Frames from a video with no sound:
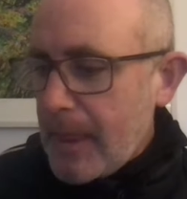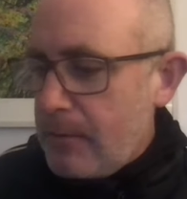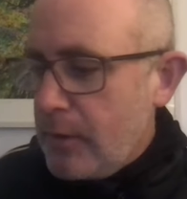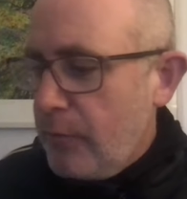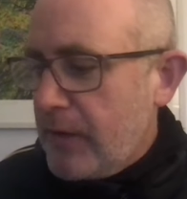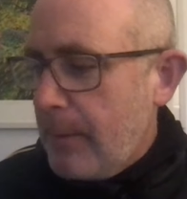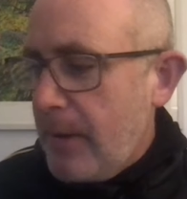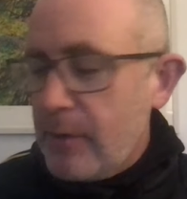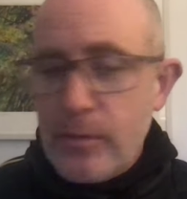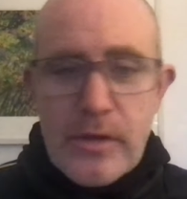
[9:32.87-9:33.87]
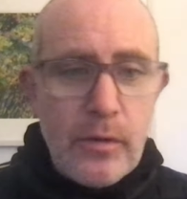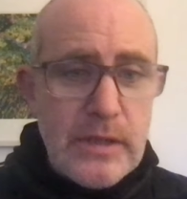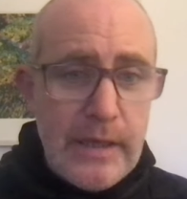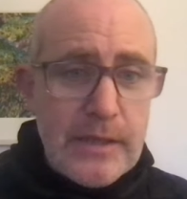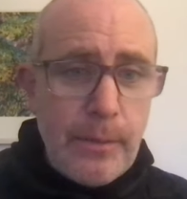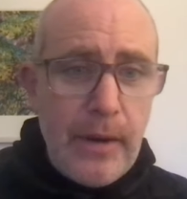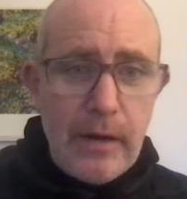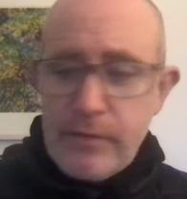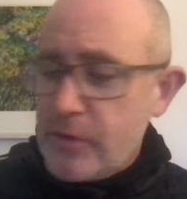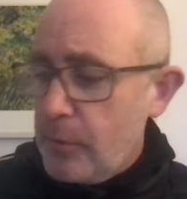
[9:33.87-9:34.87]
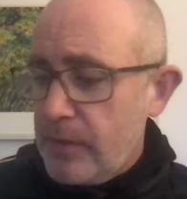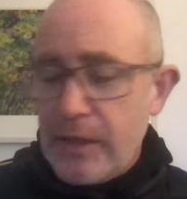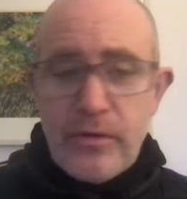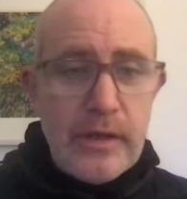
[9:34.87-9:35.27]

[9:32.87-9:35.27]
Don't forget, Banquo's ghost is a part of the supernatural.